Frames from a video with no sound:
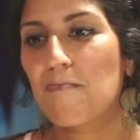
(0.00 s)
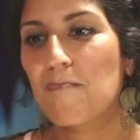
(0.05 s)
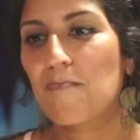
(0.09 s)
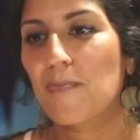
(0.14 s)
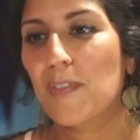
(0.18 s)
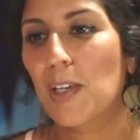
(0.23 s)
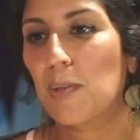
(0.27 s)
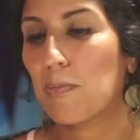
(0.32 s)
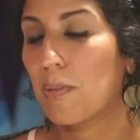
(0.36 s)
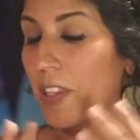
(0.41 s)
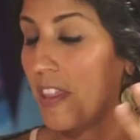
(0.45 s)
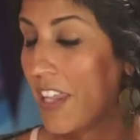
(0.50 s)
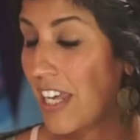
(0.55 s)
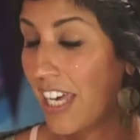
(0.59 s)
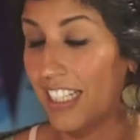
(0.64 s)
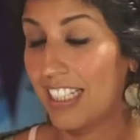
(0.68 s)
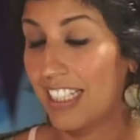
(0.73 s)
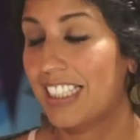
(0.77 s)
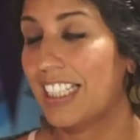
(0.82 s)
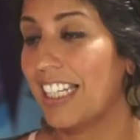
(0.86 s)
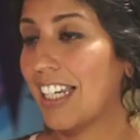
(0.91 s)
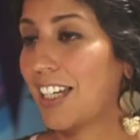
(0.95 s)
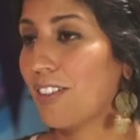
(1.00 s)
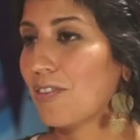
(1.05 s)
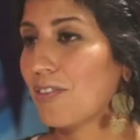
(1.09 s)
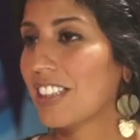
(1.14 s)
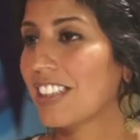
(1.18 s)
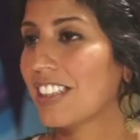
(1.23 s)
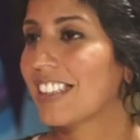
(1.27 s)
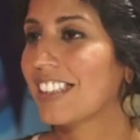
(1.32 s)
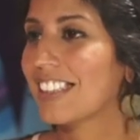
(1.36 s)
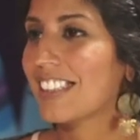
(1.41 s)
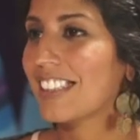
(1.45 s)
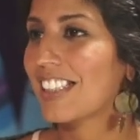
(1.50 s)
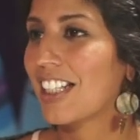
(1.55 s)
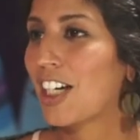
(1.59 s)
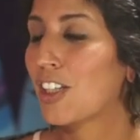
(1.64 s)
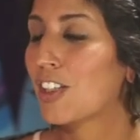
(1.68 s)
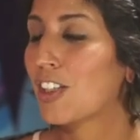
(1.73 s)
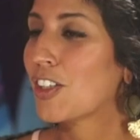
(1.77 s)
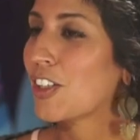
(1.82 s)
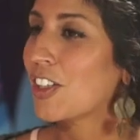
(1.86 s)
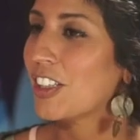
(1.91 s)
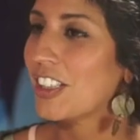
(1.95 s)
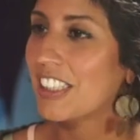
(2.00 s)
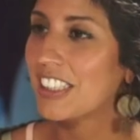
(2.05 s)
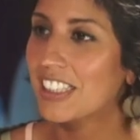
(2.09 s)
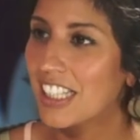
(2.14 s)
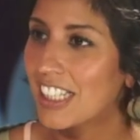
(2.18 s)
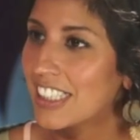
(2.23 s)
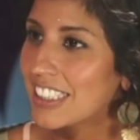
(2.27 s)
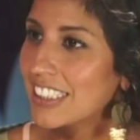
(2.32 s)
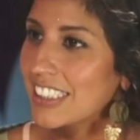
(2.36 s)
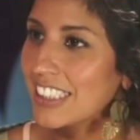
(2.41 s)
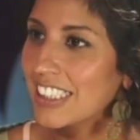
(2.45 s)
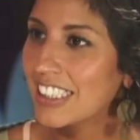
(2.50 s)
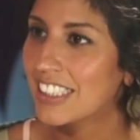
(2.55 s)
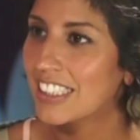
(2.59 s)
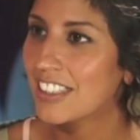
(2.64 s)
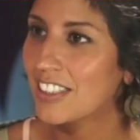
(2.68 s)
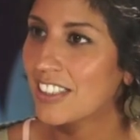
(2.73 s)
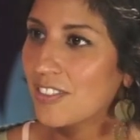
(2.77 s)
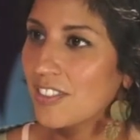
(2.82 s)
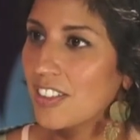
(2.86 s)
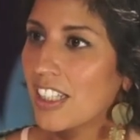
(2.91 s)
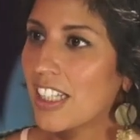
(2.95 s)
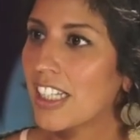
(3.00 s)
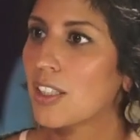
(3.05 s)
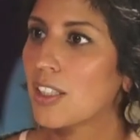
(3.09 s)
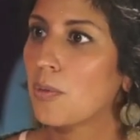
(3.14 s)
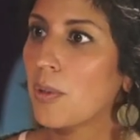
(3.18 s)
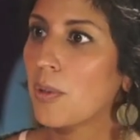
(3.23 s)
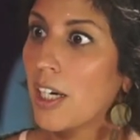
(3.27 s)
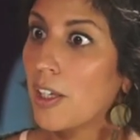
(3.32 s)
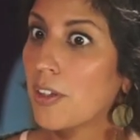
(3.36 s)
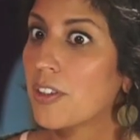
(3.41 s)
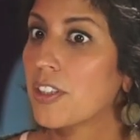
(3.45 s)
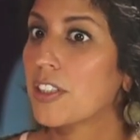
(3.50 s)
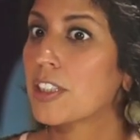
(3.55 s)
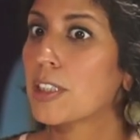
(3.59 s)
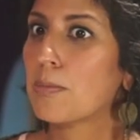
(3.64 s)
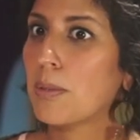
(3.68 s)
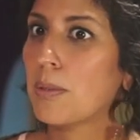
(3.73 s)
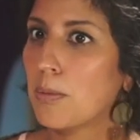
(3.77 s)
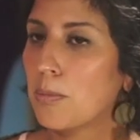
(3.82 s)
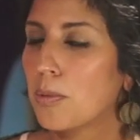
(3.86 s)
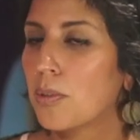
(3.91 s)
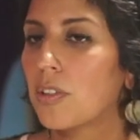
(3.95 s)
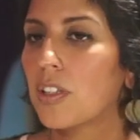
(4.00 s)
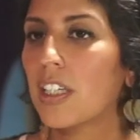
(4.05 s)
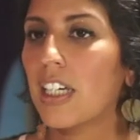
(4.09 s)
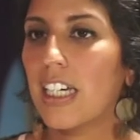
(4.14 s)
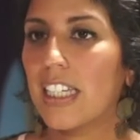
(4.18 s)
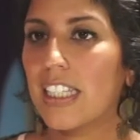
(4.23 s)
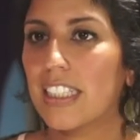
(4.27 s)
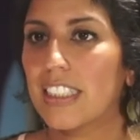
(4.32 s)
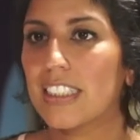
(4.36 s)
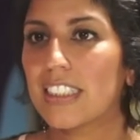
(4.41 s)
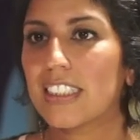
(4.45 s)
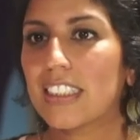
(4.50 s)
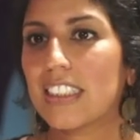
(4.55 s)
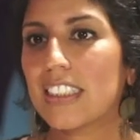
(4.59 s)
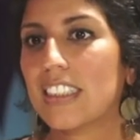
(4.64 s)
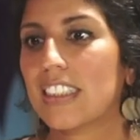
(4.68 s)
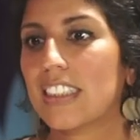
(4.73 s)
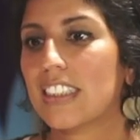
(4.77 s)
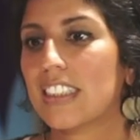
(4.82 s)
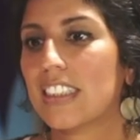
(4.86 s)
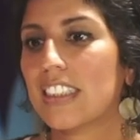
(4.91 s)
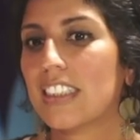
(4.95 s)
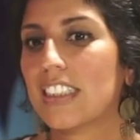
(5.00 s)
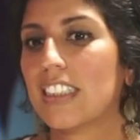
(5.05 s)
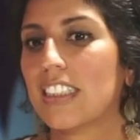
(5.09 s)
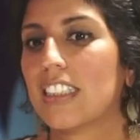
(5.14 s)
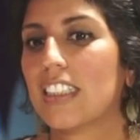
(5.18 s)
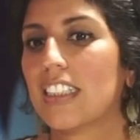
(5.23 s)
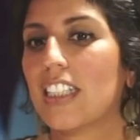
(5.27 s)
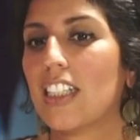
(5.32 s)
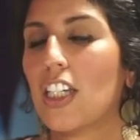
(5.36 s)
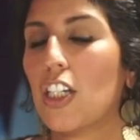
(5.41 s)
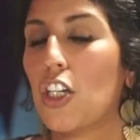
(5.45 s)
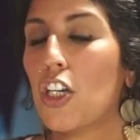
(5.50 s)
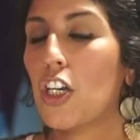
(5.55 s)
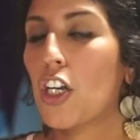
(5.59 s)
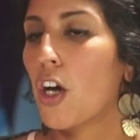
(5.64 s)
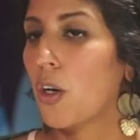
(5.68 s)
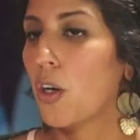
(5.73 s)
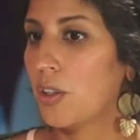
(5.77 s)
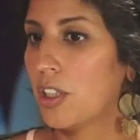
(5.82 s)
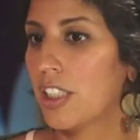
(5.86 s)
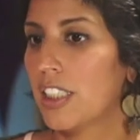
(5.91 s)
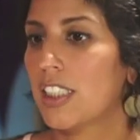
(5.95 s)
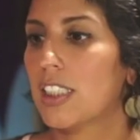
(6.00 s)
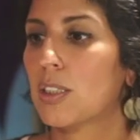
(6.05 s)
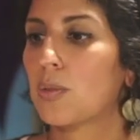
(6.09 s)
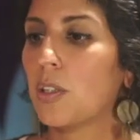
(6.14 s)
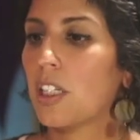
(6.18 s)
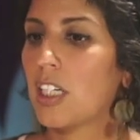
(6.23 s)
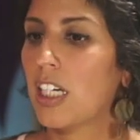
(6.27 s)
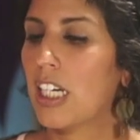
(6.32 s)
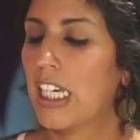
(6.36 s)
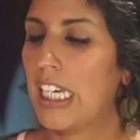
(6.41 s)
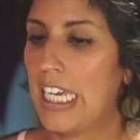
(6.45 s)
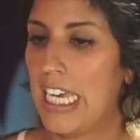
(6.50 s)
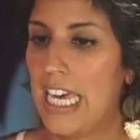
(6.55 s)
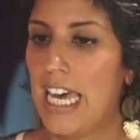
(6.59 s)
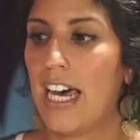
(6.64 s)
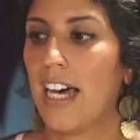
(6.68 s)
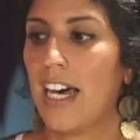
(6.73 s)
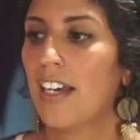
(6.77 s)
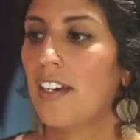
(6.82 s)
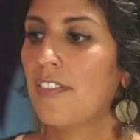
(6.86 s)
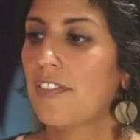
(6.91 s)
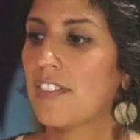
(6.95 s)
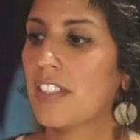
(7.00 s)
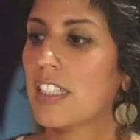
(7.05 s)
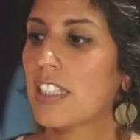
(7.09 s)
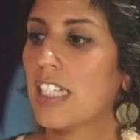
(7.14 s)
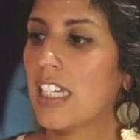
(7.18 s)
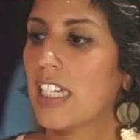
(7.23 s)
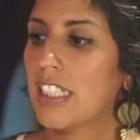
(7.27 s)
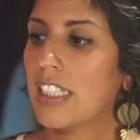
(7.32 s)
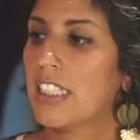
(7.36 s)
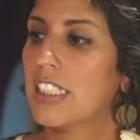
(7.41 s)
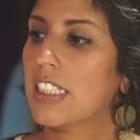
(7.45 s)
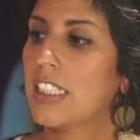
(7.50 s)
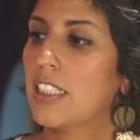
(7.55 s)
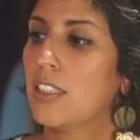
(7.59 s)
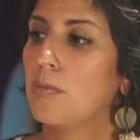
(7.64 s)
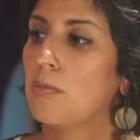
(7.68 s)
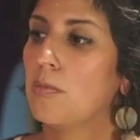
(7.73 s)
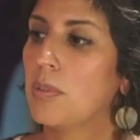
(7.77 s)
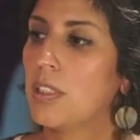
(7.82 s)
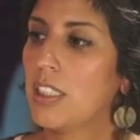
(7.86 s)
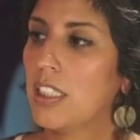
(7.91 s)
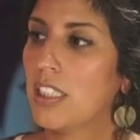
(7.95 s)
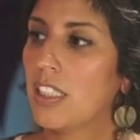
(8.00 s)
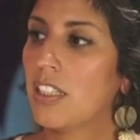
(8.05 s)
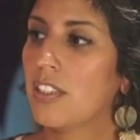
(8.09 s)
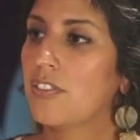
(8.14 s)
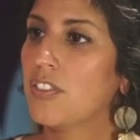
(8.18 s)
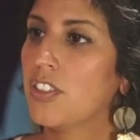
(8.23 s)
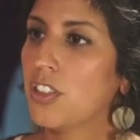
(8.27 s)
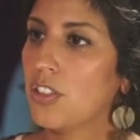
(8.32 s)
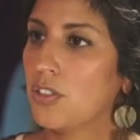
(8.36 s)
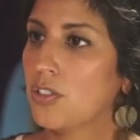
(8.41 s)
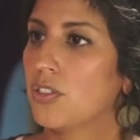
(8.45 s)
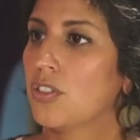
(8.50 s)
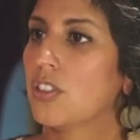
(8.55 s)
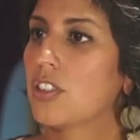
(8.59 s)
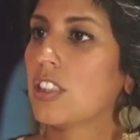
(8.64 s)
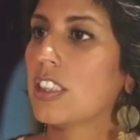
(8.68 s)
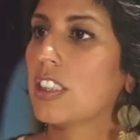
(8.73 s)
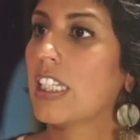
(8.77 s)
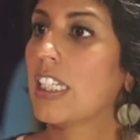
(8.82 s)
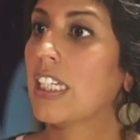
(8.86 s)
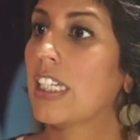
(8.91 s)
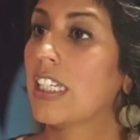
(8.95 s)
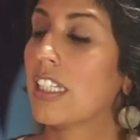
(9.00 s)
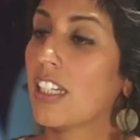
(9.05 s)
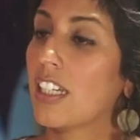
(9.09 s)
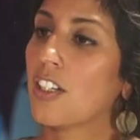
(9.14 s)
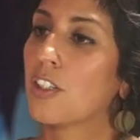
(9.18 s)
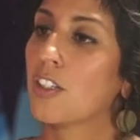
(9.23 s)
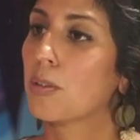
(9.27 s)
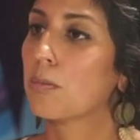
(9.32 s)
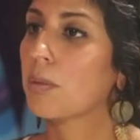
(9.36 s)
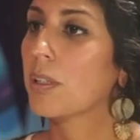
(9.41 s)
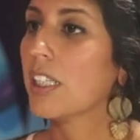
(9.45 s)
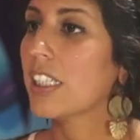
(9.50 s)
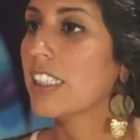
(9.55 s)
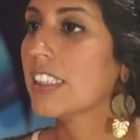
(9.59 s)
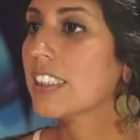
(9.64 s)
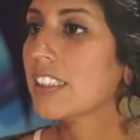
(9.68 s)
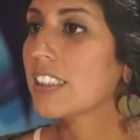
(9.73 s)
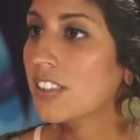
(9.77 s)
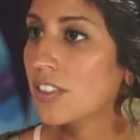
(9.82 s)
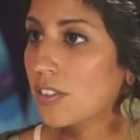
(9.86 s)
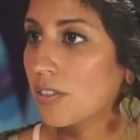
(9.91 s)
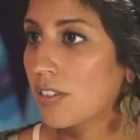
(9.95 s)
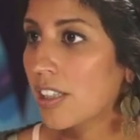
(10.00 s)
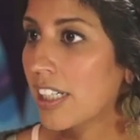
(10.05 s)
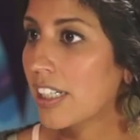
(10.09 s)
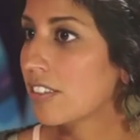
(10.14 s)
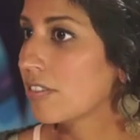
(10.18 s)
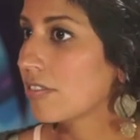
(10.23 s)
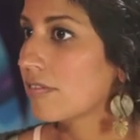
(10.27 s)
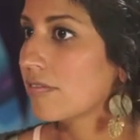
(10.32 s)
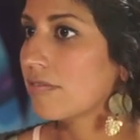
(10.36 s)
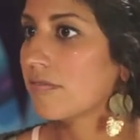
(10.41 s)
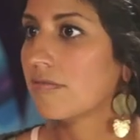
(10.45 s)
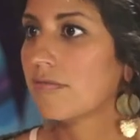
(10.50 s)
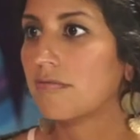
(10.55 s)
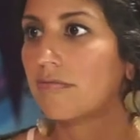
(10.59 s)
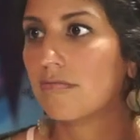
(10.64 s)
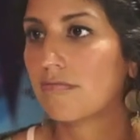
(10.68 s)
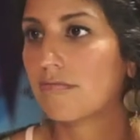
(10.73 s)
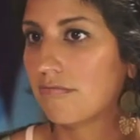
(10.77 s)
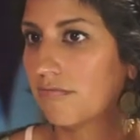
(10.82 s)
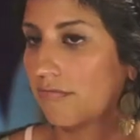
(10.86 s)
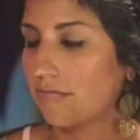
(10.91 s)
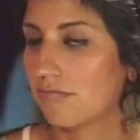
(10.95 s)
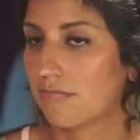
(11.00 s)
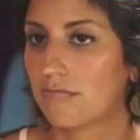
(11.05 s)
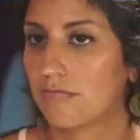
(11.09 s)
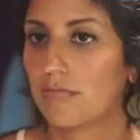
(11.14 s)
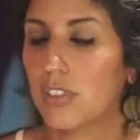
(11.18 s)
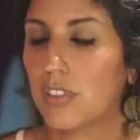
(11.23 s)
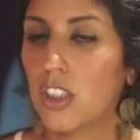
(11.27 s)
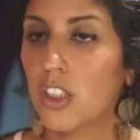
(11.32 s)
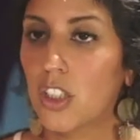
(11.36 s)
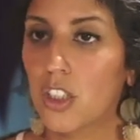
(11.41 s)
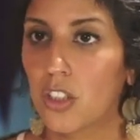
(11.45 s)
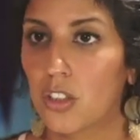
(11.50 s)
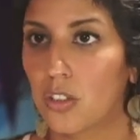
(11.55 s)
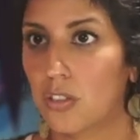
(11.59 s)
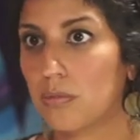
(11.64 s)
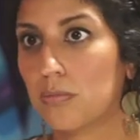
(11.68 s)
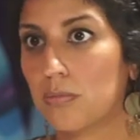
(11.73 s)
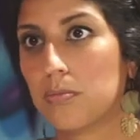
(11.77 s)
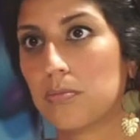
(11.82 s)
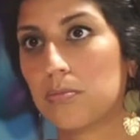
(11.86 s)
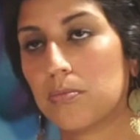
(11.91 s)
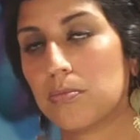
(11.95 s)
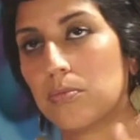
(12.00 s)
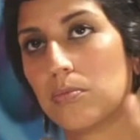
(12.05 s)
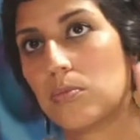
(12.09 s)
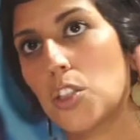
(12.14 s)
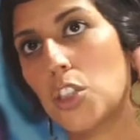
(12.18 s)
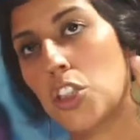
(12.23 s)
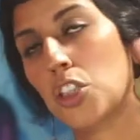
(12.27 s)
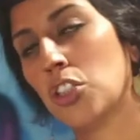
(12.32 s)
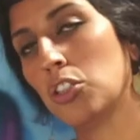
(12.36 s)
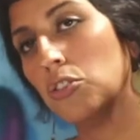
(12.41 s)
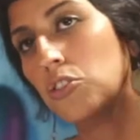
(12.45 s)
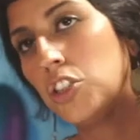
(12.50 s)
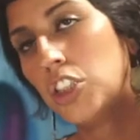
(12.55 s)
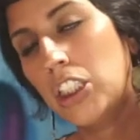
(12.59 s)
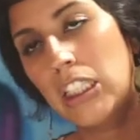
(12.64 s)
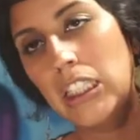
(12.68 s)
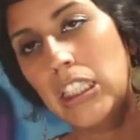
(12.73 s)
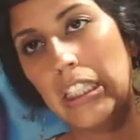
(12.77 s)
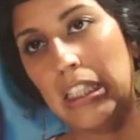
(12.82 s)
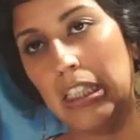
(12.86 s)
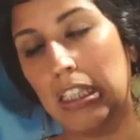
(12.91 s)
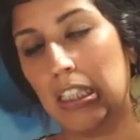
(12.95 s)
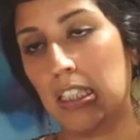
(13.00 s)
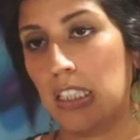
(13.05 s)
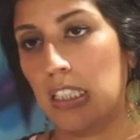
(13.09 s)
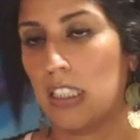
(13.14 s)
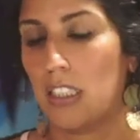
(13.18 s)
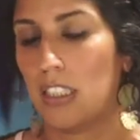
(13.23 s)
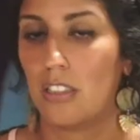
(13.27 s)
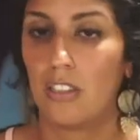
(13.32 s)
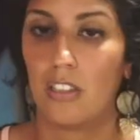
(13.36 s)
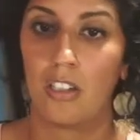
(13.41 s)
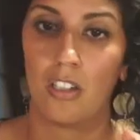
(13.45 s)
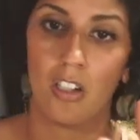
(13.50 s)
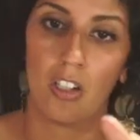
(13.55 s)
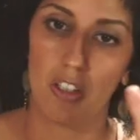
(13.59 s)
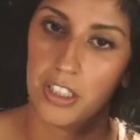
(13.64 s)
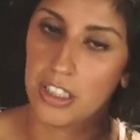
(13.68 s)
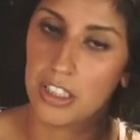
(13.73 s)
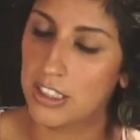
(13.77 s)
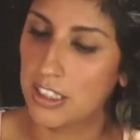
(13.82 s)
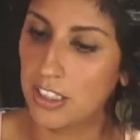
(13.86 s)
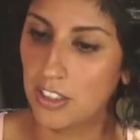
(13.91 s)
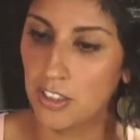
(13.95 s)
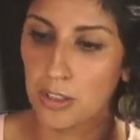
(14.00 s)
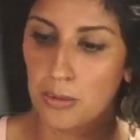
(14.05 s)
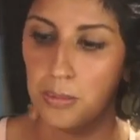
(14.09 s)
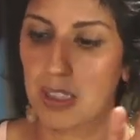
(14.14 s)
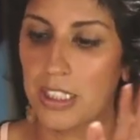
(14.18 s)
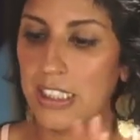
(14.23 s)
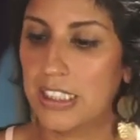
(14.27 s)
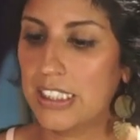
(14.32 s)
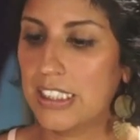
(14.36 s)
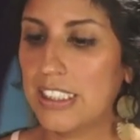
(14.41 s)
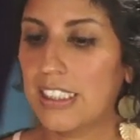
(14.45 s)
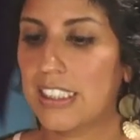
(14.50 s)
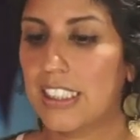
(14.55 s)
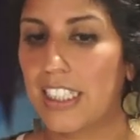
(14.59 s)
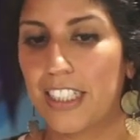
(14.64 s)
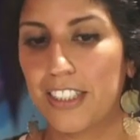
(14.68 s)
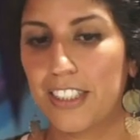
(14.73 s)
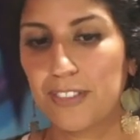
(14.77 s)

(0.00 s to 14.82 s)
But that, again, was a learning lesson of like, wow, there's people that notice what I have and that it can be of use in other places around, you know, Eugene and all these other places that